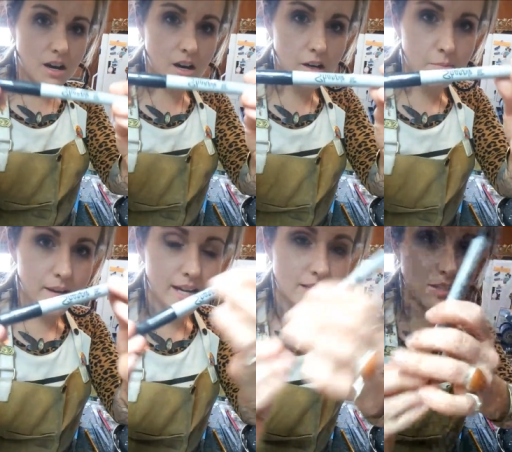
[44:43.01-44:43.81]
Our
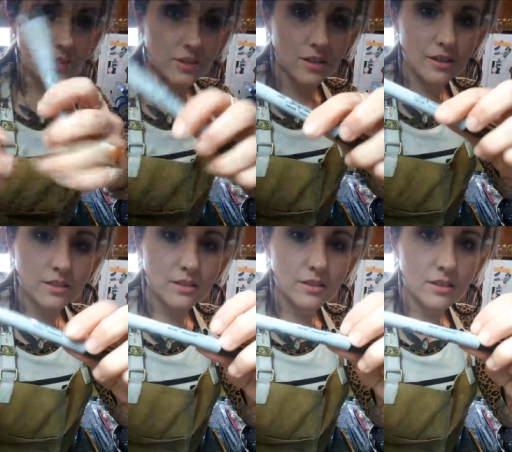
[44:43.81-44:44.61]
master
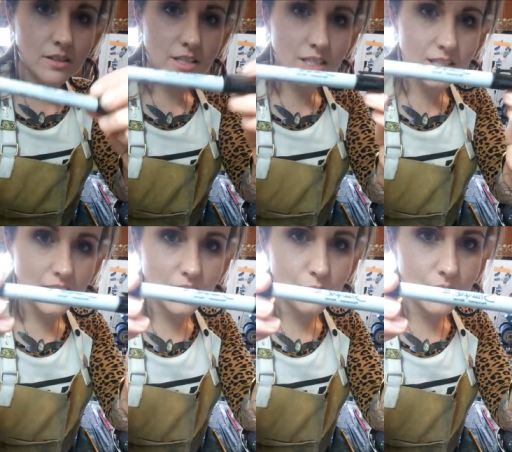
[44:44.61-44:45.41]

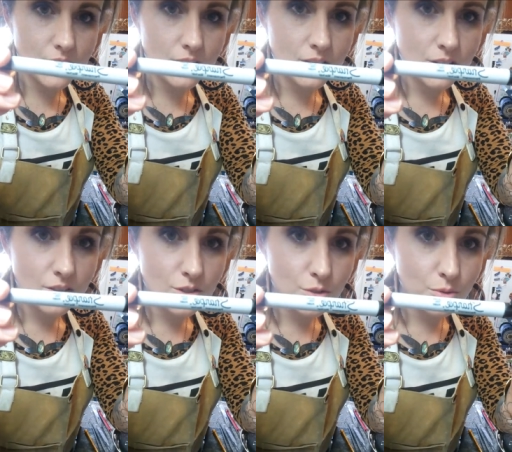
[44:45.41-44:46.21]
secret
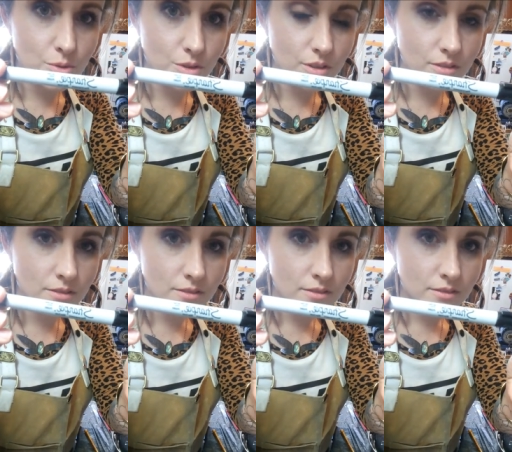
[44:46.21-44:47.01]
tool
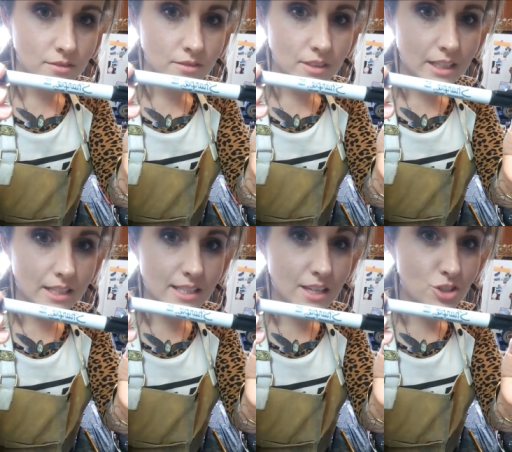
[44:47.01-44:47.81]

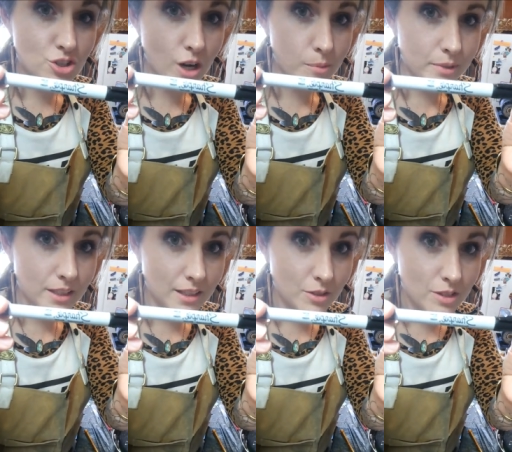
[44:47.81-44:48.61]
it says
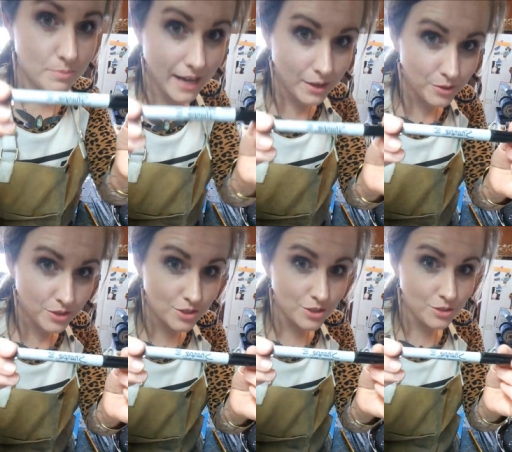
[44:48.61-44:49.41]
Sharpie. I know it's
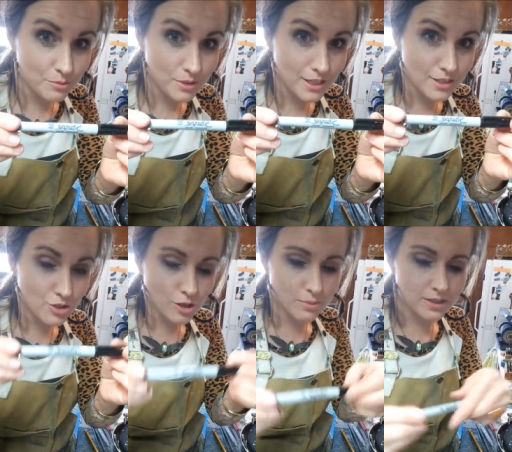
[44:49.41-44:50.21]
backwards to you, but it's a
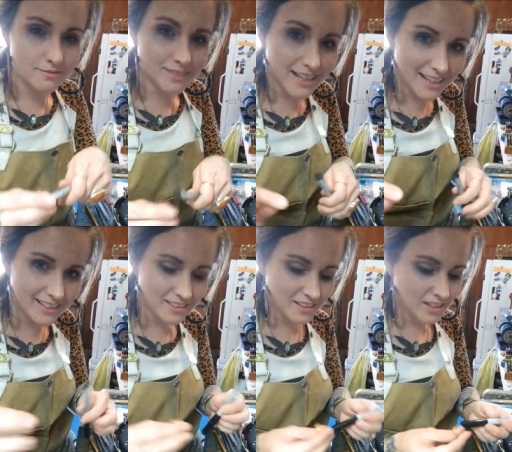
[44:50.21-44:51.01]
Sharpie.
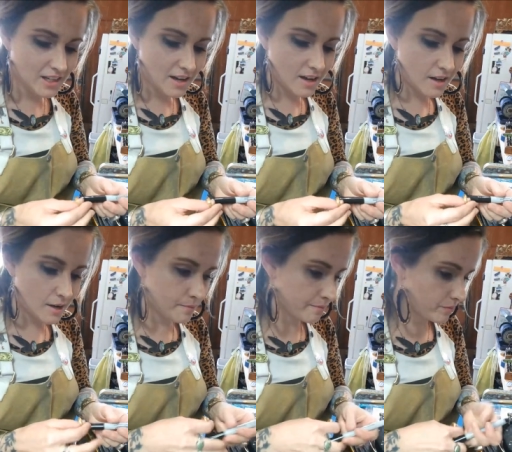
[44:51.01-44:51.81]
Hi.
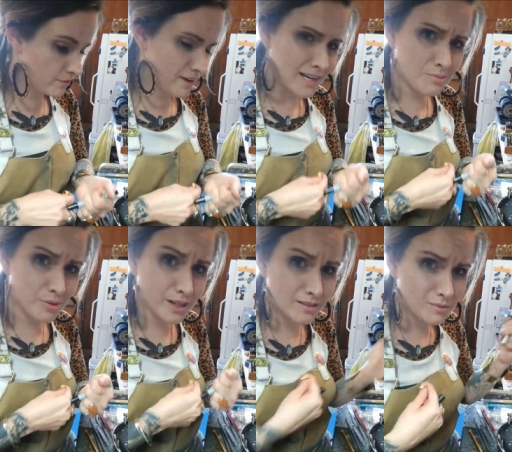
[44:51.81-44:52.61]
Um, fine
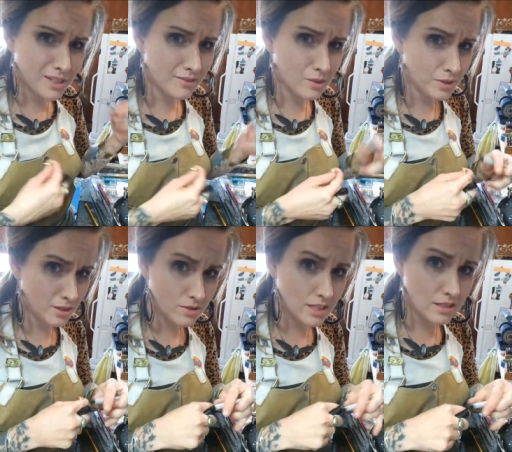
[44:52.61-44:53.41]
point, whatever you want to
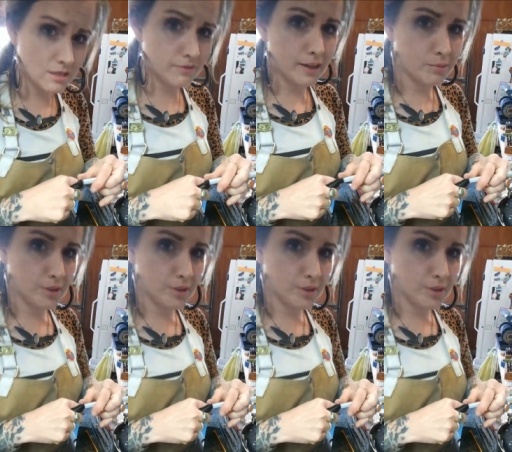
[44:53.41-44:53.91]
use. This is a fine